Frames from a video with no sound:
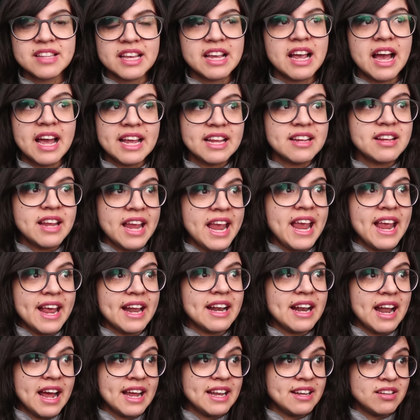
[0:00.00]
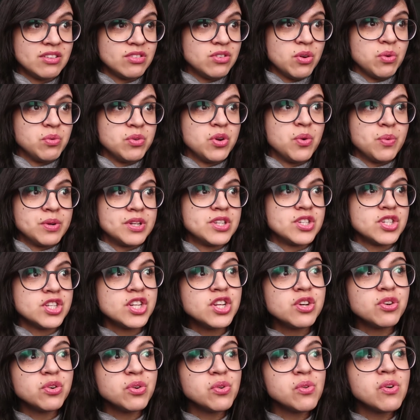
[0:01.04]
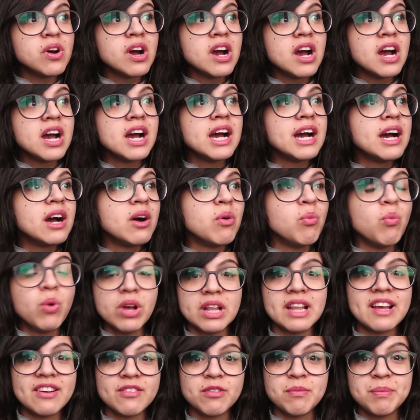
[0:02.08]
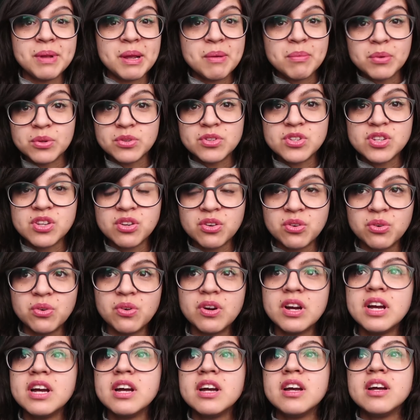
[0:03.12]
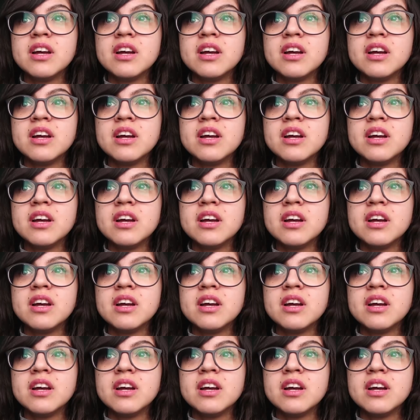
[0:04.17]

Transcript: Like I don't know what to do. Will I ever be able to?